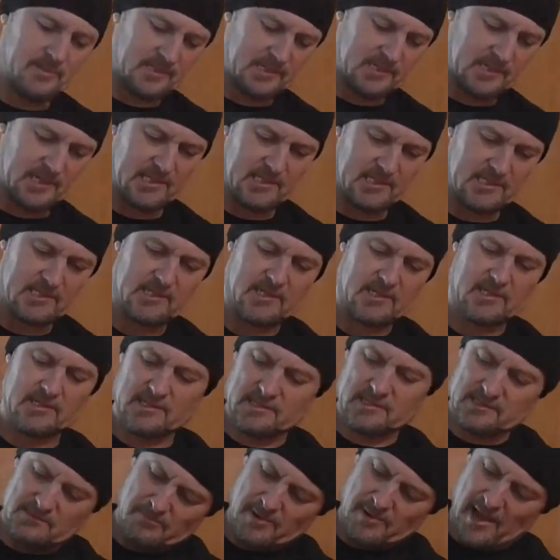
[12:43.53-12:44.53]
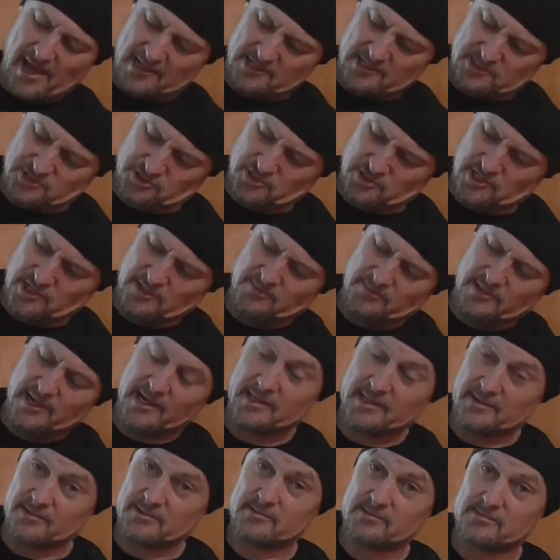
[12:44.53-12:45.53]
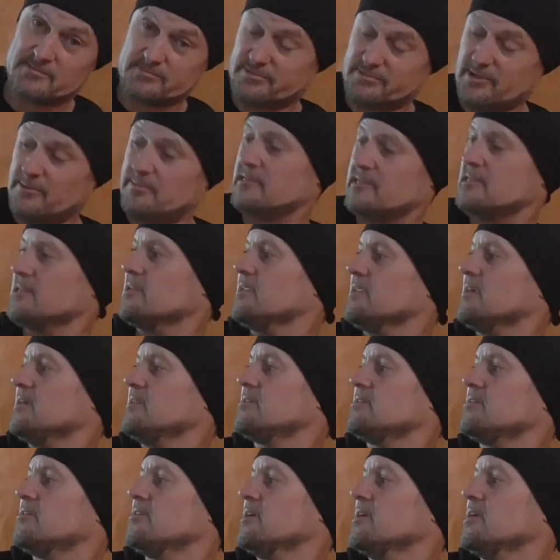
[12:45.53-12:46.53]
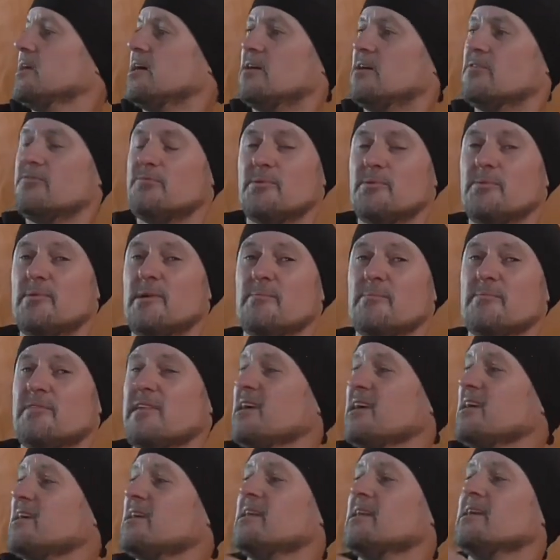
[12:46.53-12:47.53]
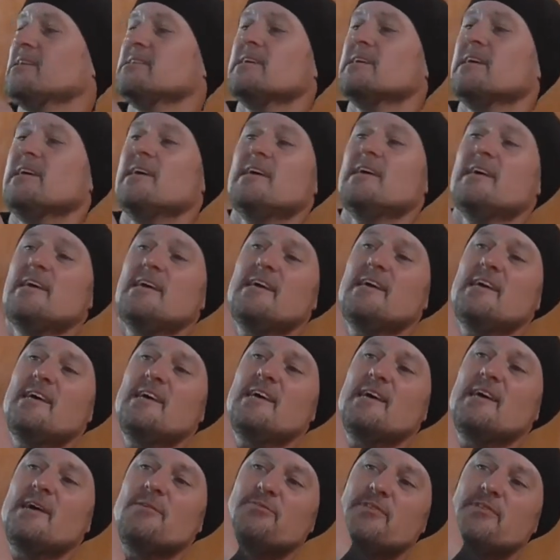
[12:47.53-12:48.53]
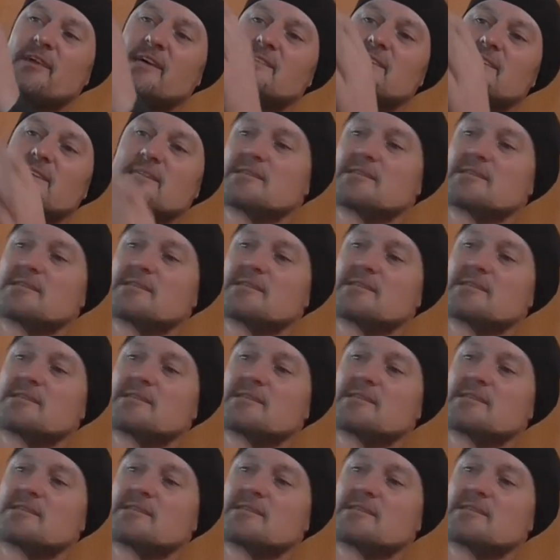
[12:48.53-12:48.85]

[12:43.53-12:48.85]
See, there's a black stripe there that's probably going to need cutting off. But what I'm thinking is, if this